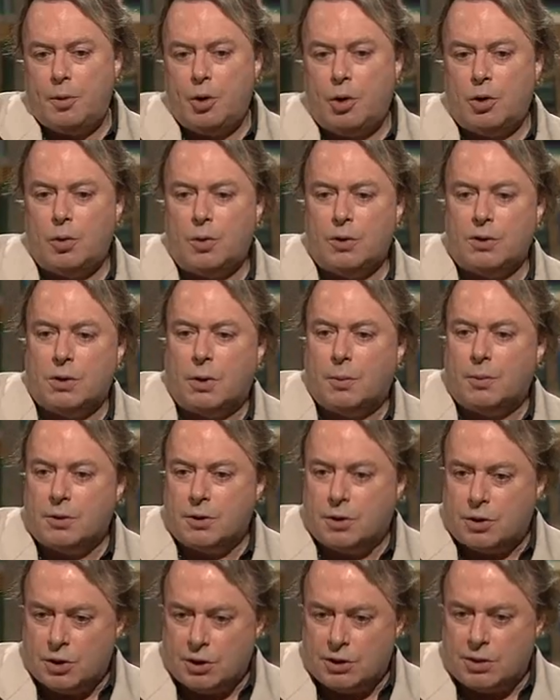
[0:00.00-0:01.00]
I'm not always an
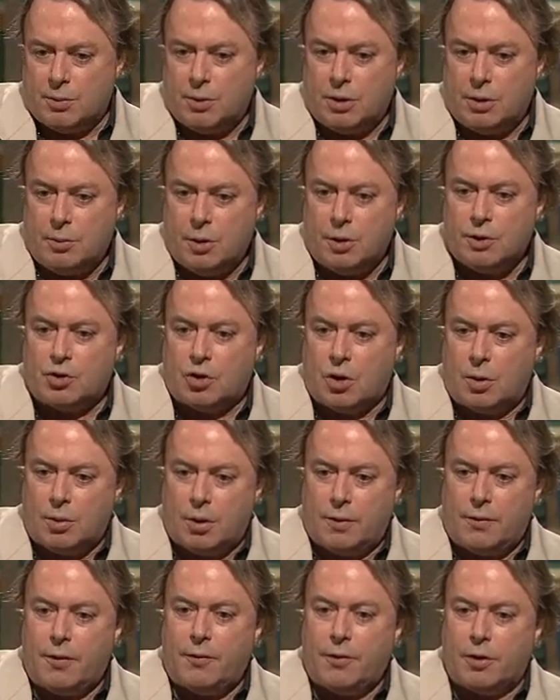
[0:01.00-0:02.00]
oppositionist. I mean, the most
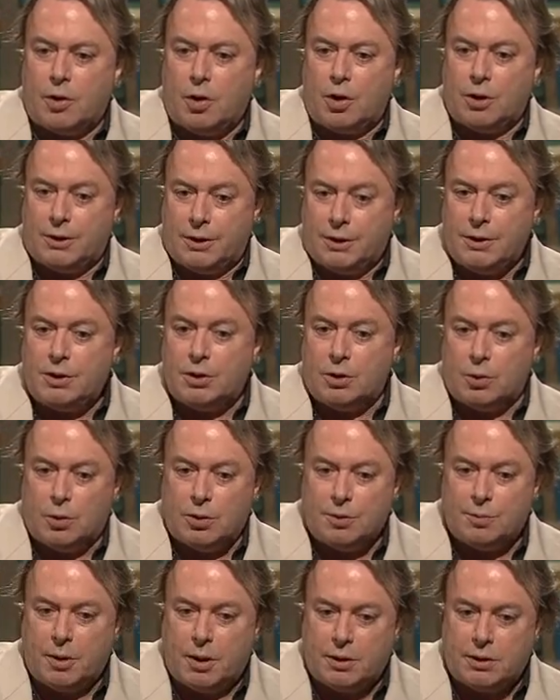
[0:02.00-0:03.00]
trouble I've ever got into
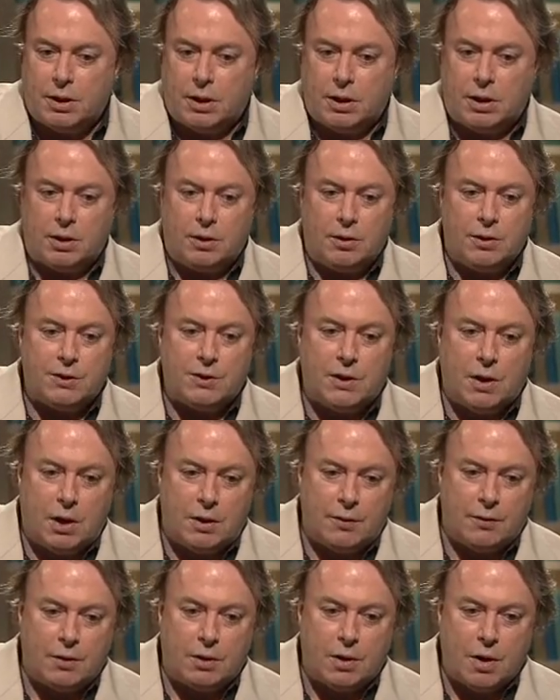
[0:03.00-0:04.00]
was by taking the
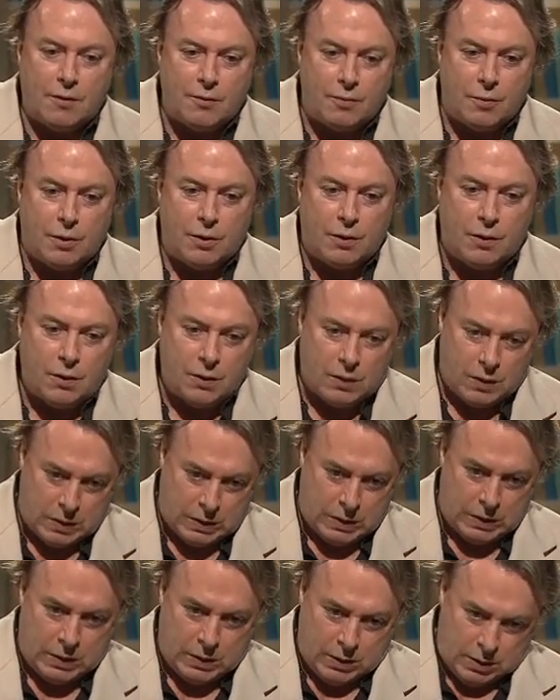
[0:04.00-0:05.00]
side of the government,
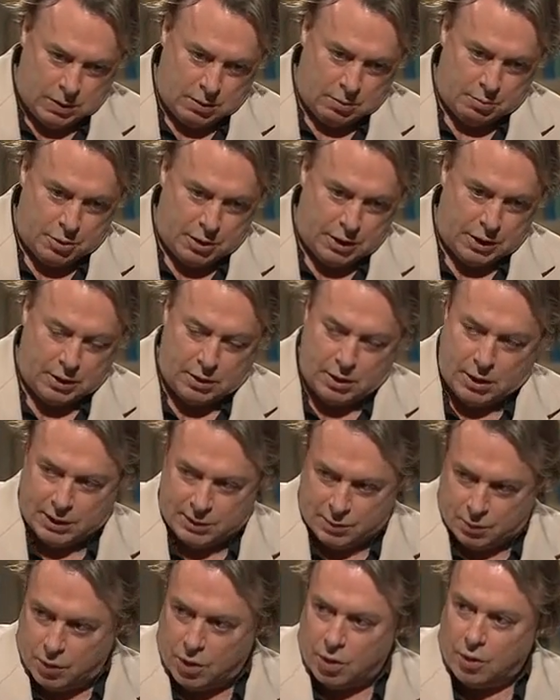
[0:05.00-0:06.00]
being,
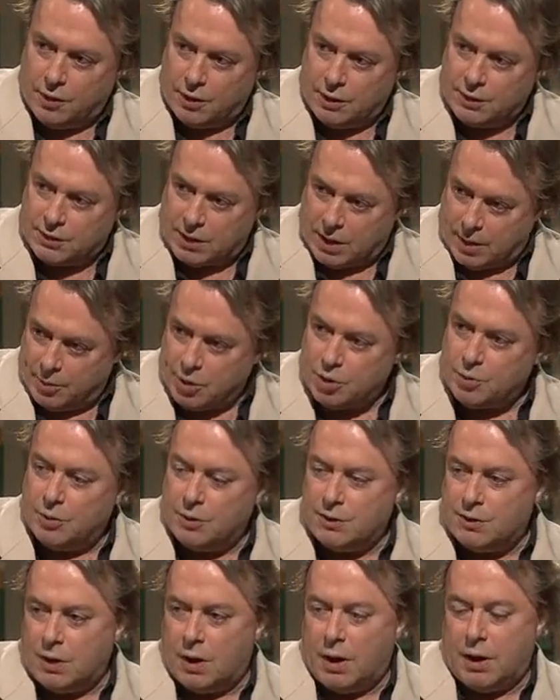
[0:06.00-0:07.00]
as it were, on the
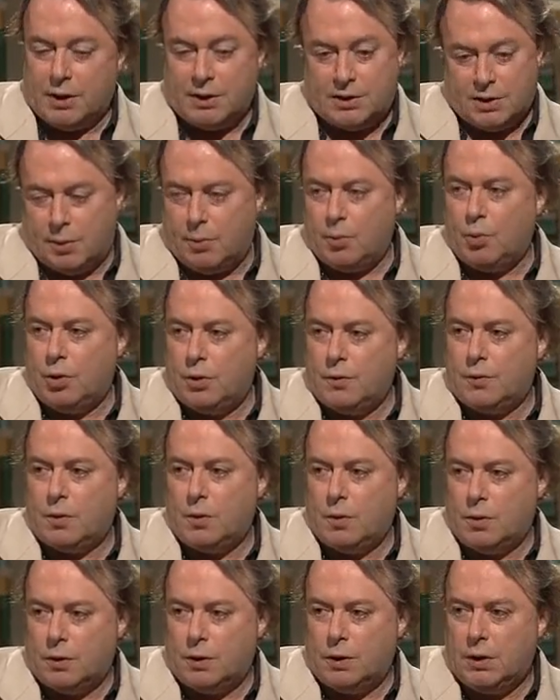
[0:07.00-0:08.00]
establishment side, as some would have
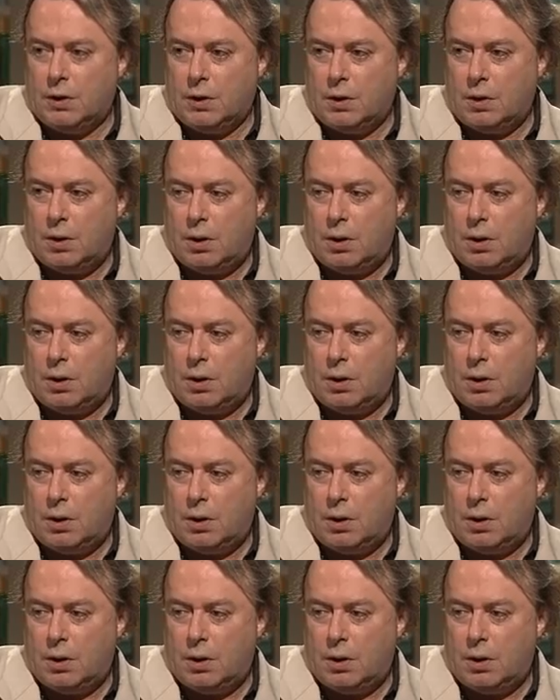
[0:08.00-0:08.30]
called it.